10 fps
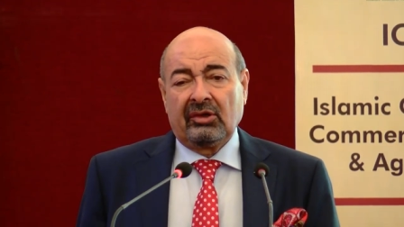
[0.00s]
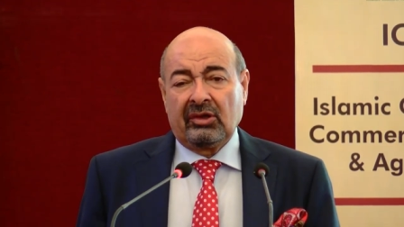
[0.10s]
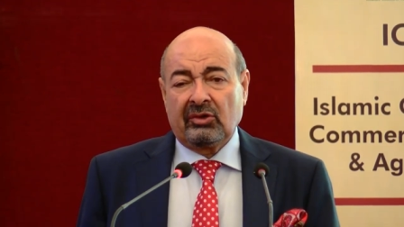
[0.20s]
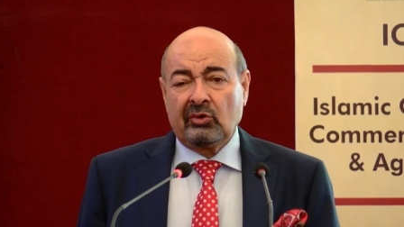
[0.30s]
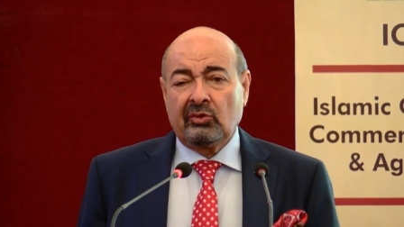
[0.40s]

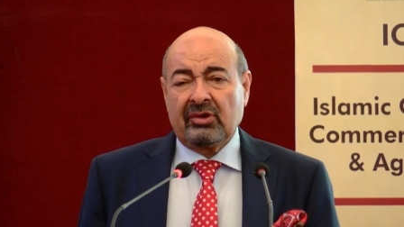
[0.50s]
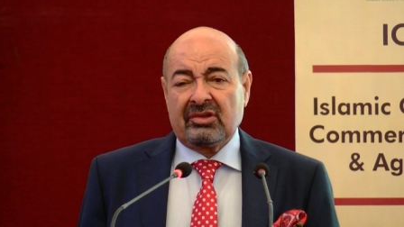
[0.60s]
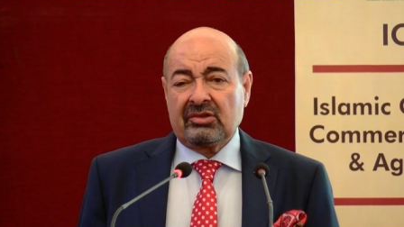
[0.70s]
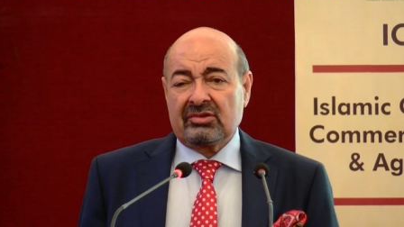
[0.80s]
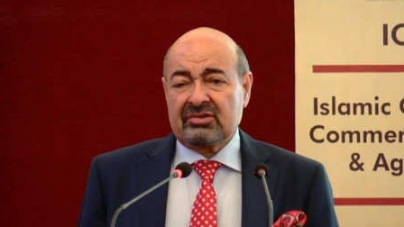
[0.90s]
ECO
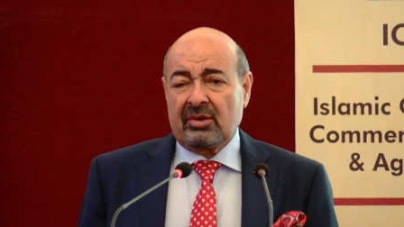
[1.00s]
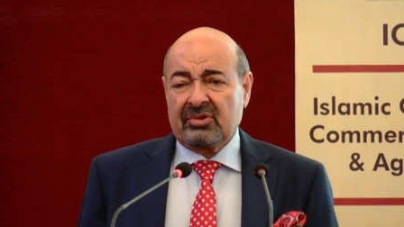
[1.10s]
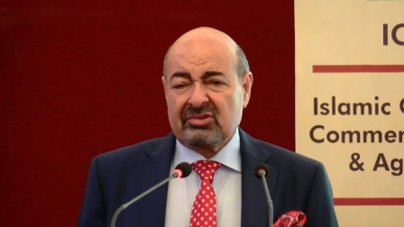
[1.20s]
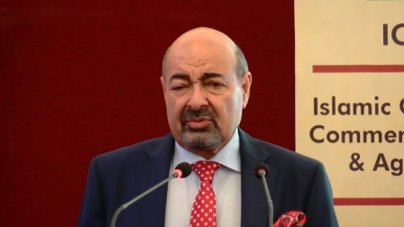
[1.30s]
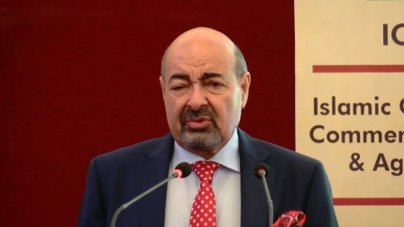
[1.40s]
and
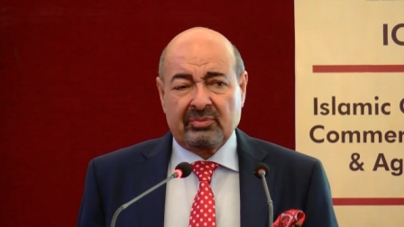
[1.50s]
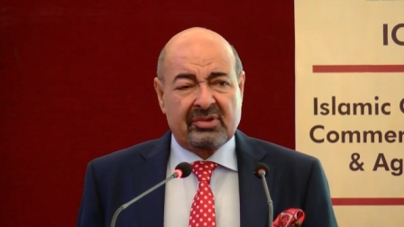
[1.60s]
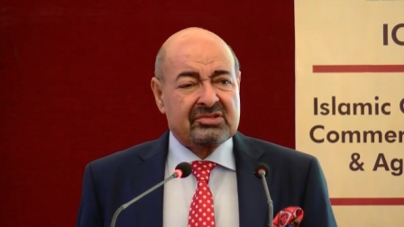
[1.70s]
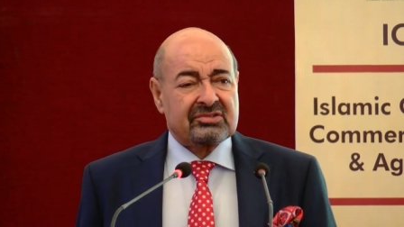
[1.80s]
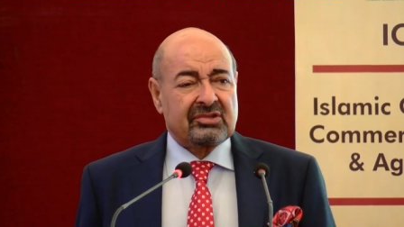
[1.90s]
Islamic Chamber
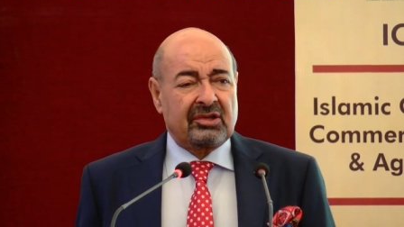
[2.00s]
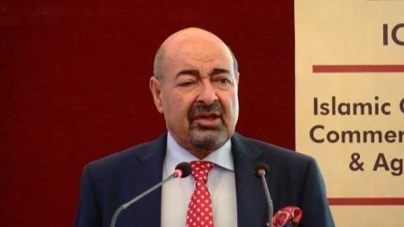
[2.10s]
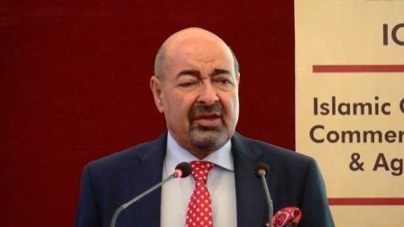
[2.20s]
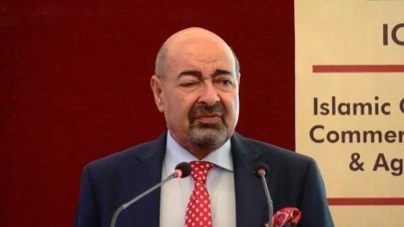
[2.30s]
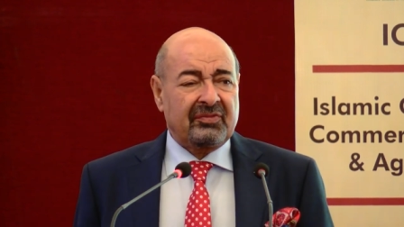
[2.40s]
must uh,
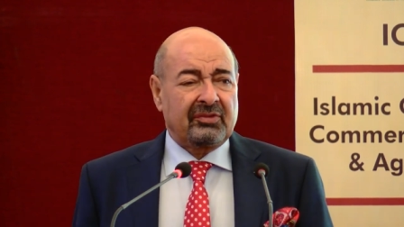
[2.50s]
have